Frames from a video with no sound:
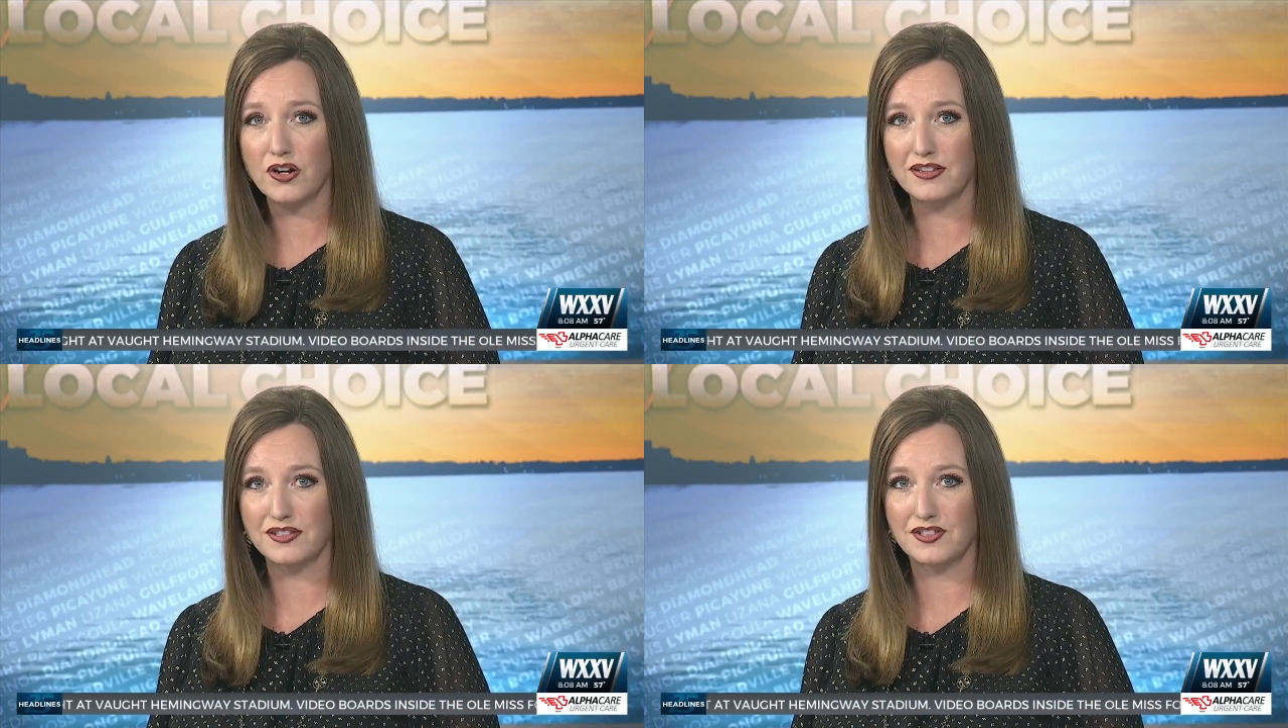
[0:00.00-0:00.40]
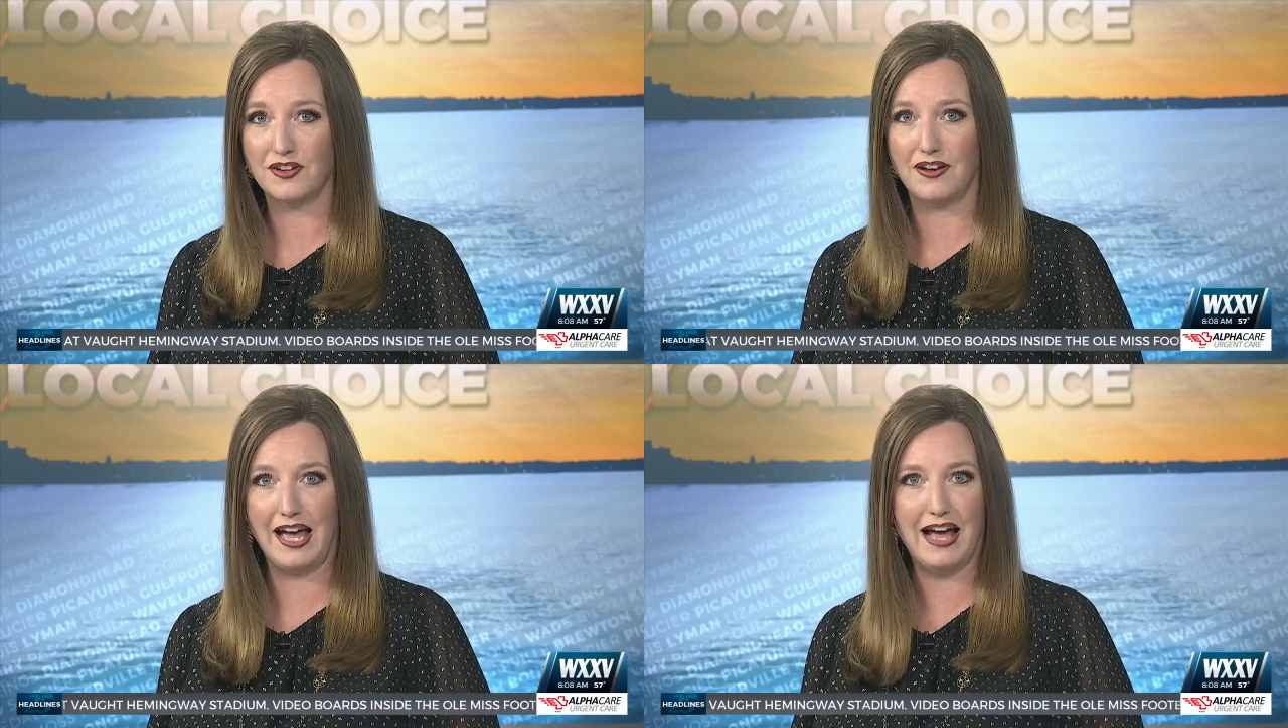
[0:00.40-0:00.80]

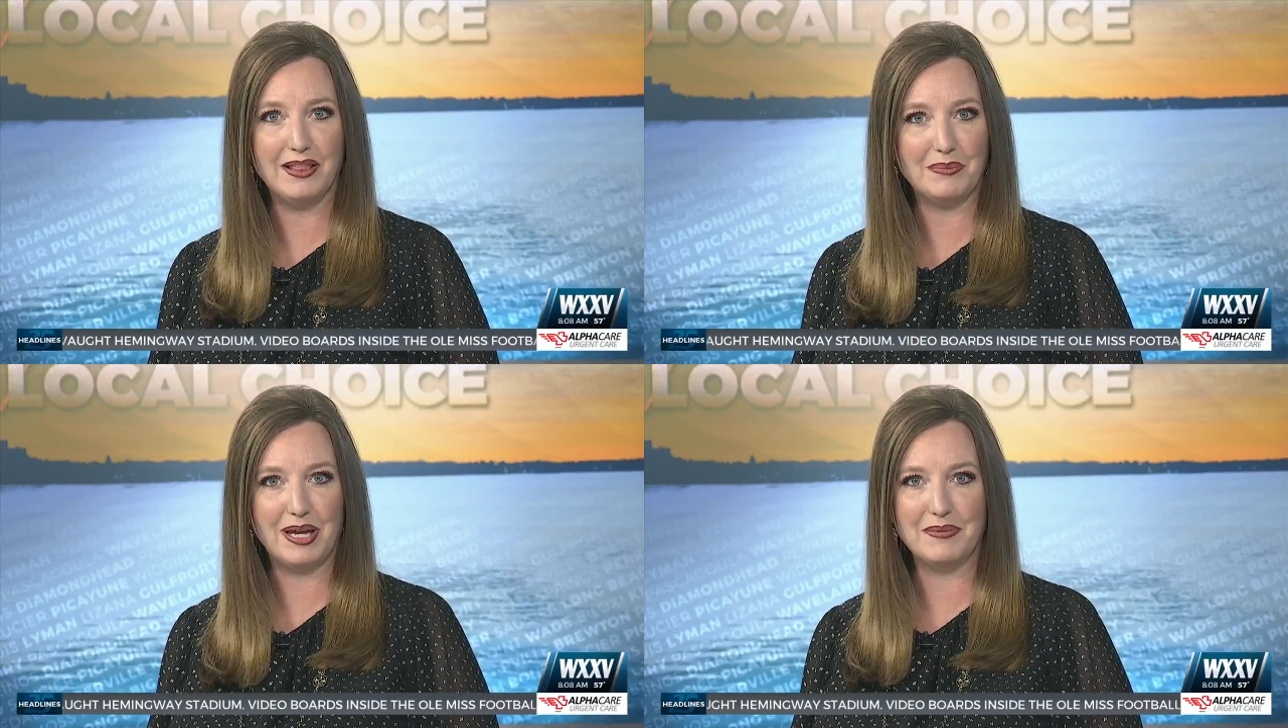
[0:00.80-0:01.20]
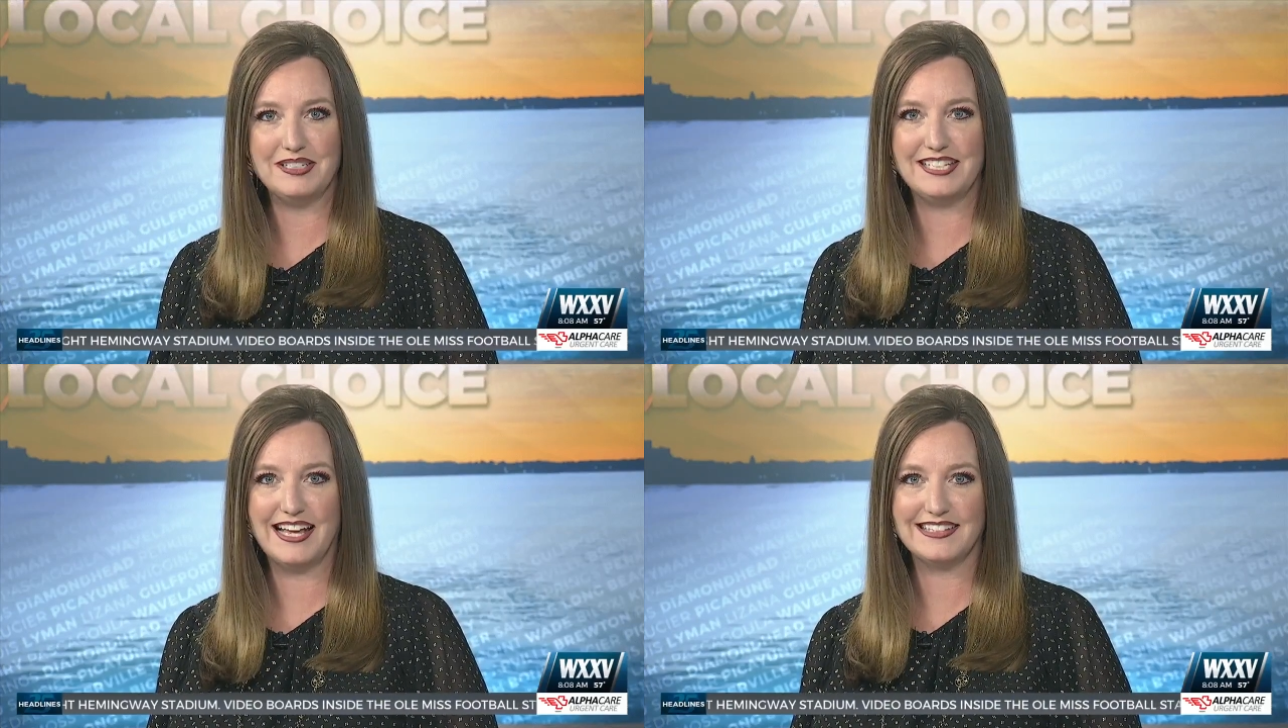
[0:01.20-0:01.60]
Arkansas,
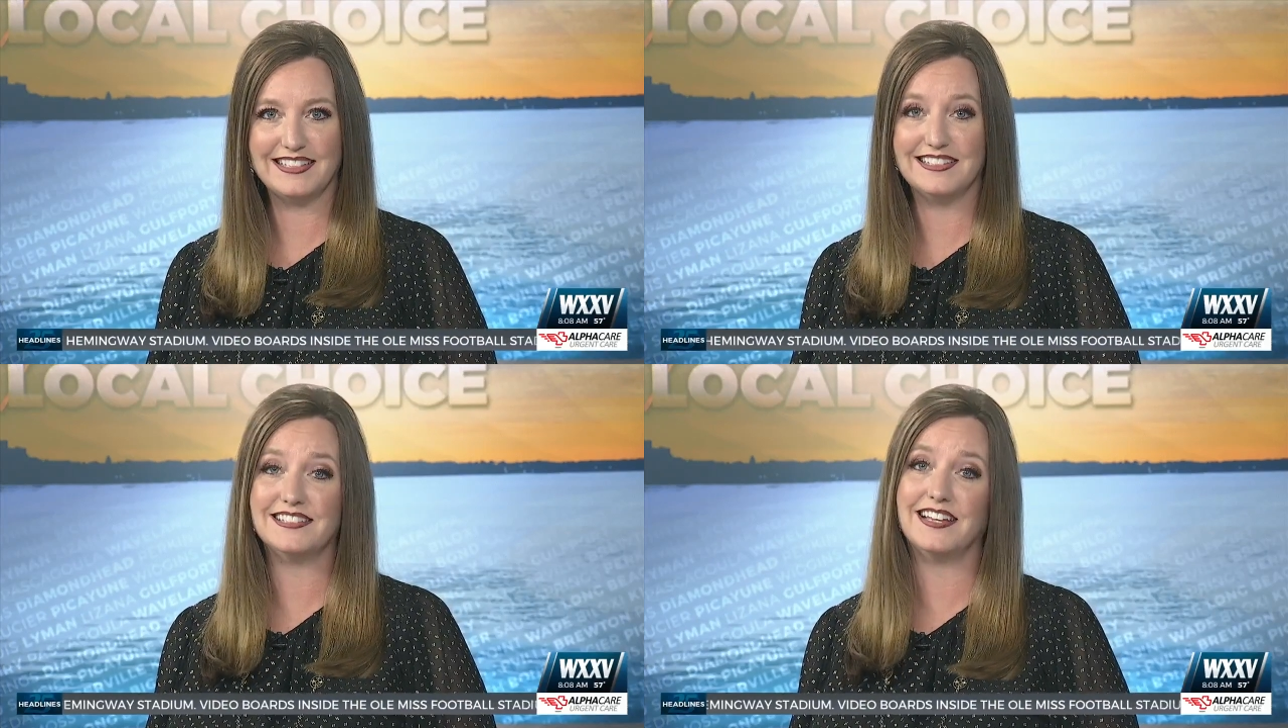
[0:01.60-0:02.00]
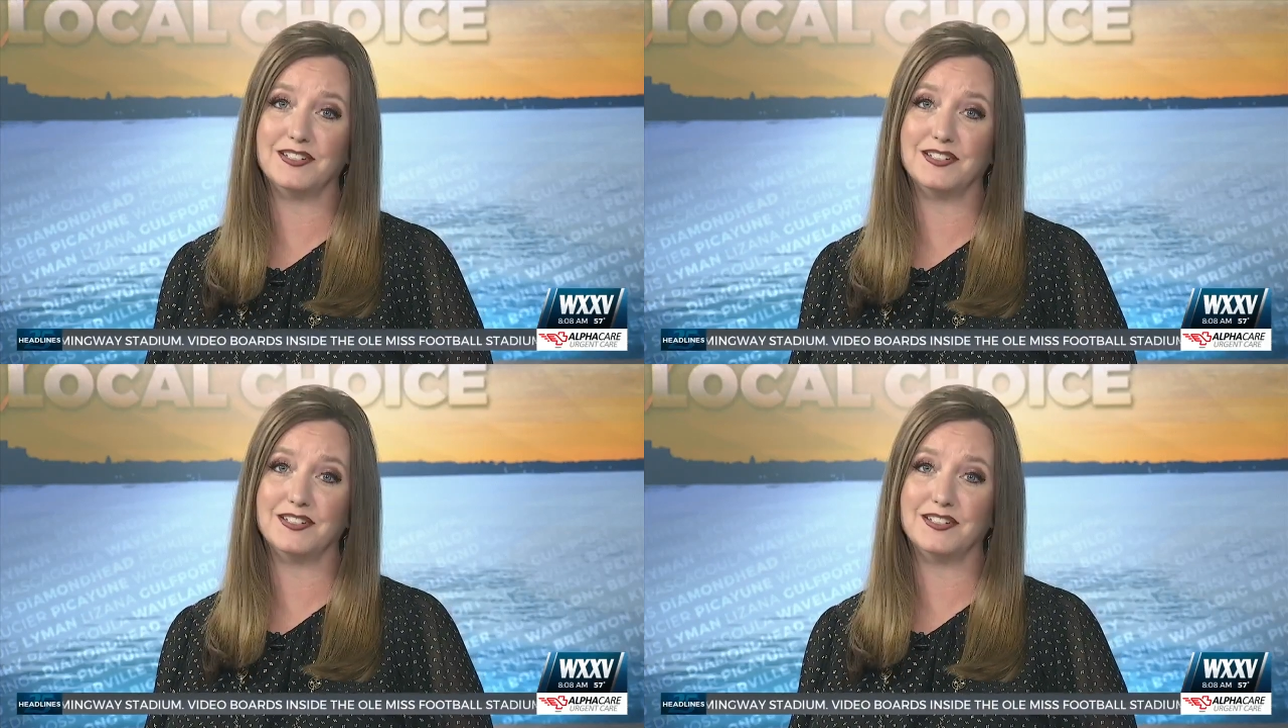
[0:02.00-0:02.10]
Alabama, Texas,